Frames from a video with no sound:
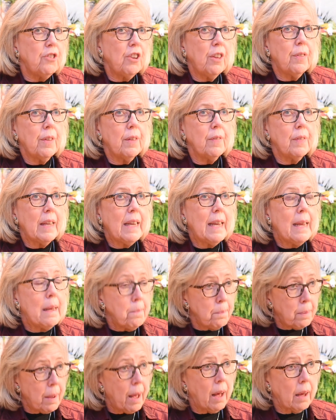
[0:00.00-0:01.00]
that the
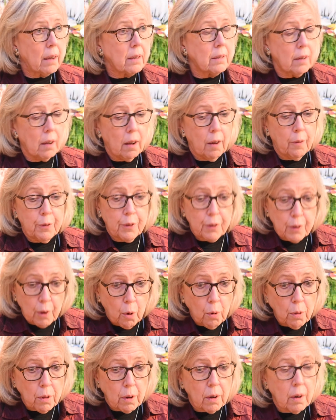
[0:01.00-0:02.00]
impact of
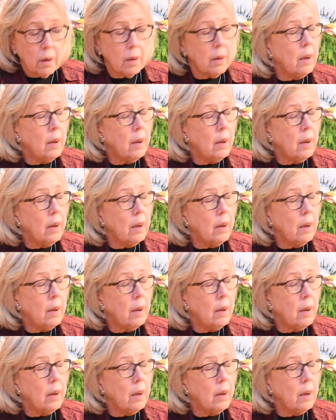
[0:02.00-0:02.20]
solar